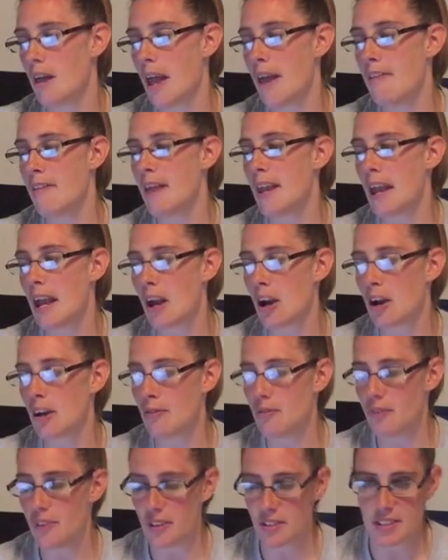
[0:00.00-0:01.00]
and then
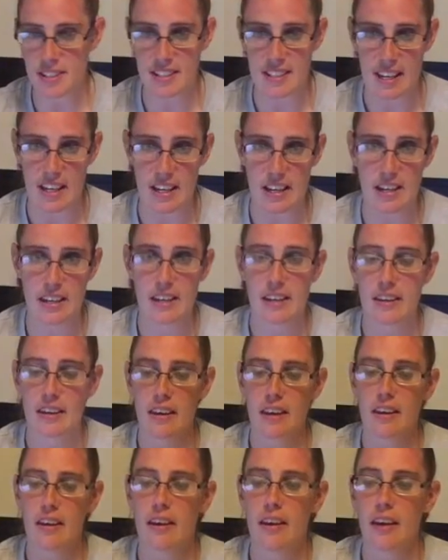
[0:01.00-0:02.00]
Aaron feels sick
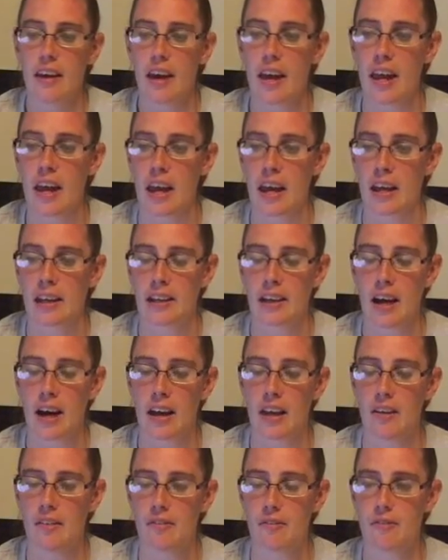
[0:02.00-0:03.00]
and
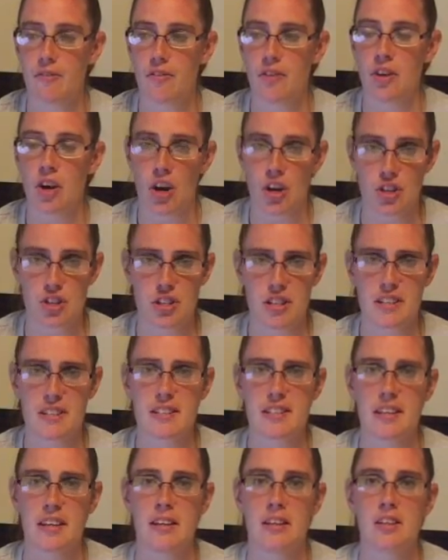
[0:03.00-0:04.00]
kind of
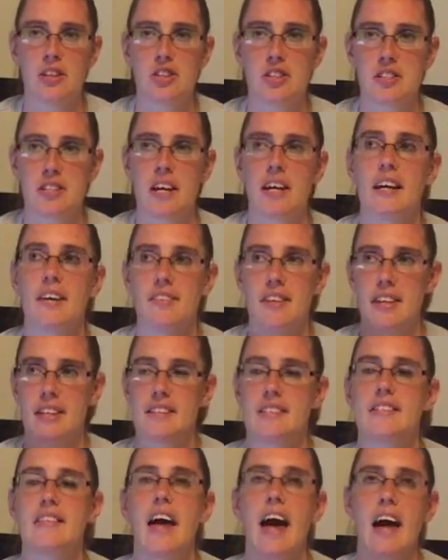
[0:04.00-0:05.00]
nauseous and just kind of
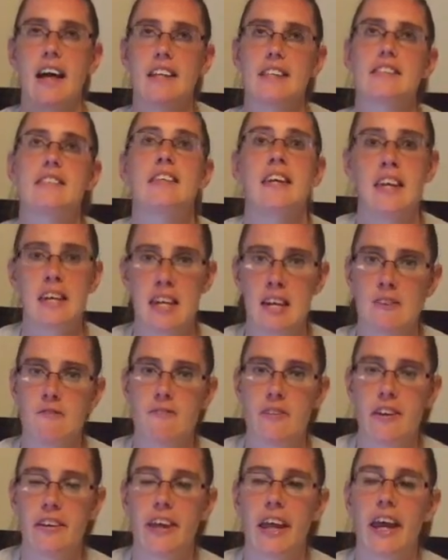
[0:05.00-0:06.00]
gets that sinking
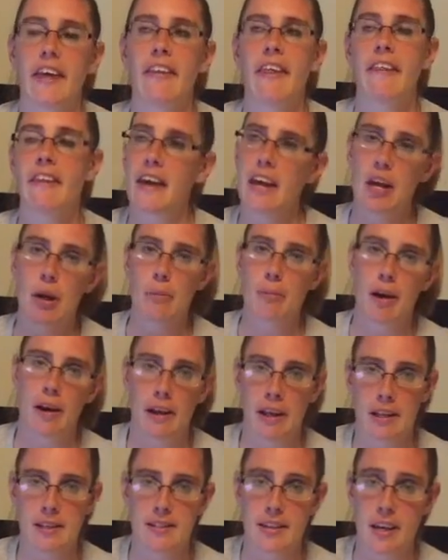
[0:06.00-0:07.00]
feeling. And then they hear
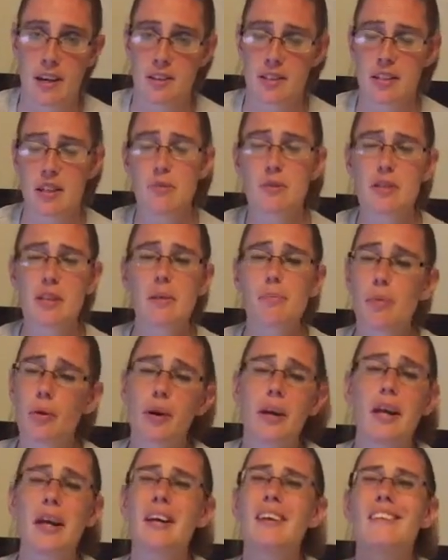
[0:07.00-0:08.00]
mining sounds. It was a
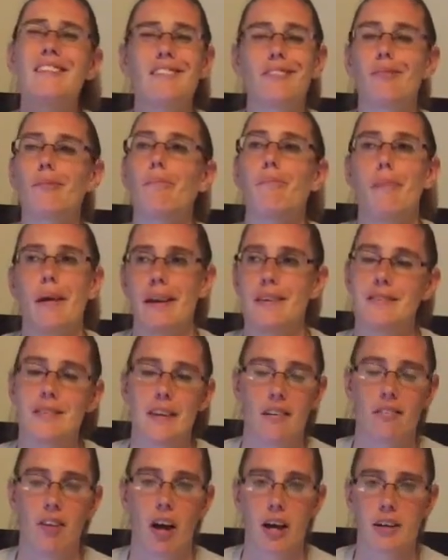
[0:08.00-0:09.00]
pretty
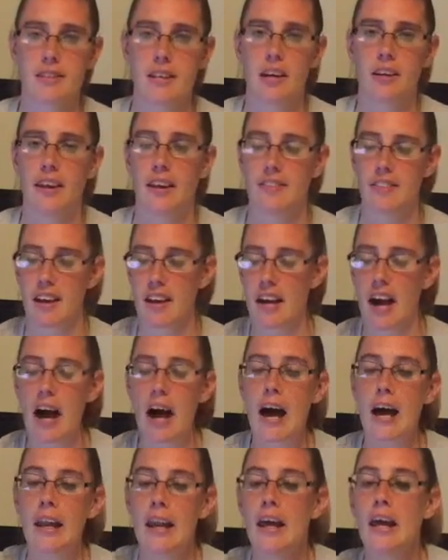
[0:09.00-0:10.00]
basic lockdown. Like they
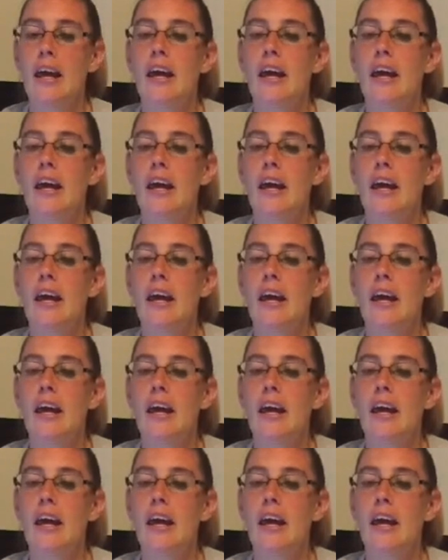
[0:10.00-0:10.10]
got,